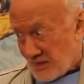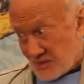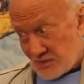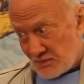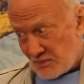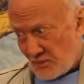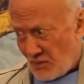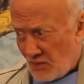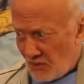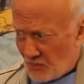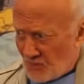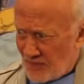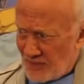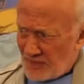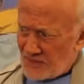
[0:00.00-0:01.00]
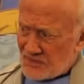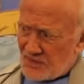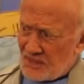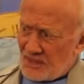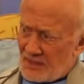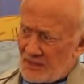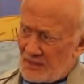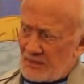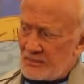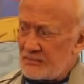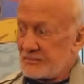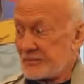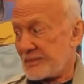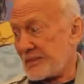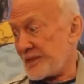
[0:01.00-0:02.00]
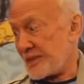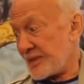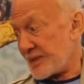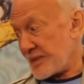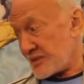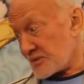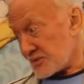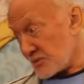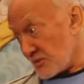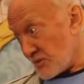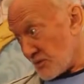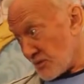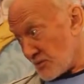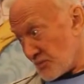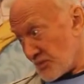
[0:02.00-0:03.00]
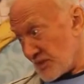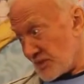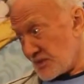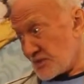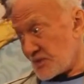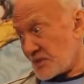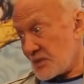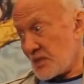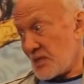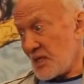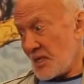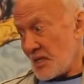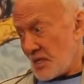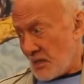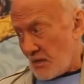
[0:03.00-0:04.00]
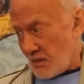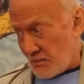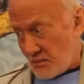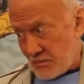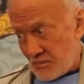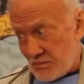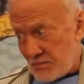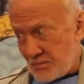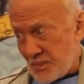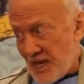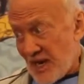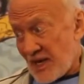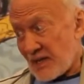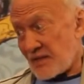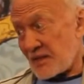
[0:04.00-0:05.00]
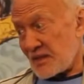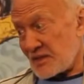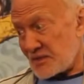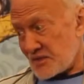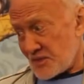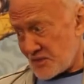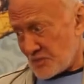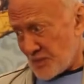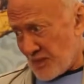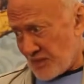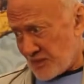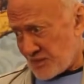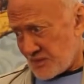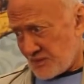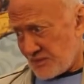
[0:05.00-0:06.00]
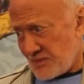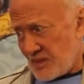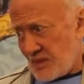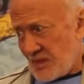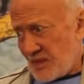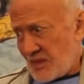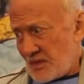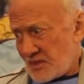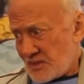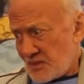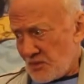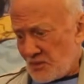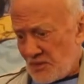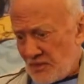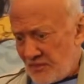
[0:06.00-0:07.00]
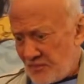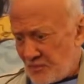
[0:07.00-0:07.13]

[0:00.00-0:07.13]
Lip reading: it's a long ways there, and it's a long ways back, and it's expensive. So if